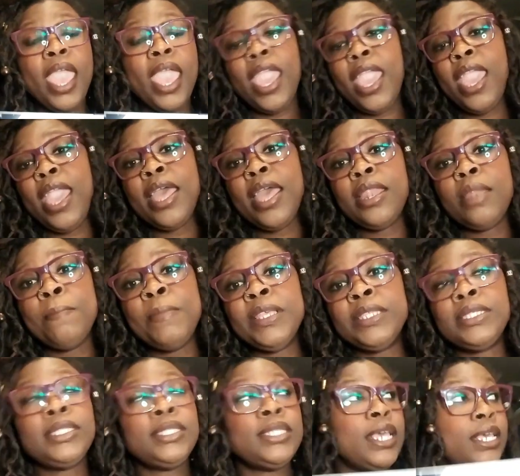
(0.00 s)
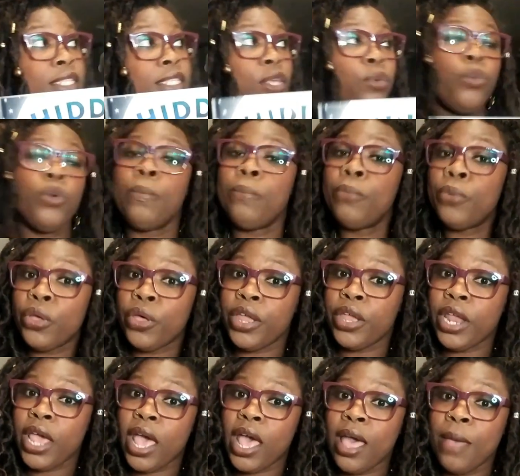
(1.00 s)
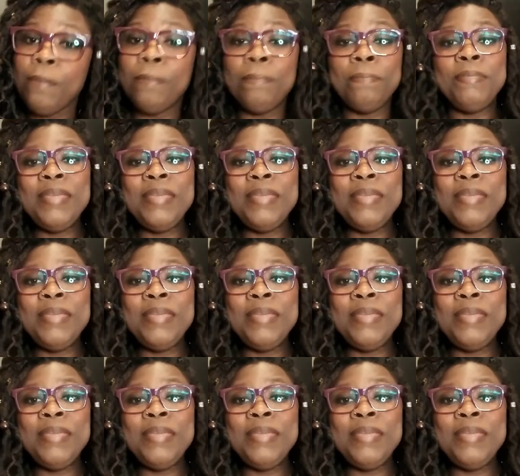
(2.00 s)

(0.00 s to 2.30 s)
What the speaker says: and Miss Tessie will put up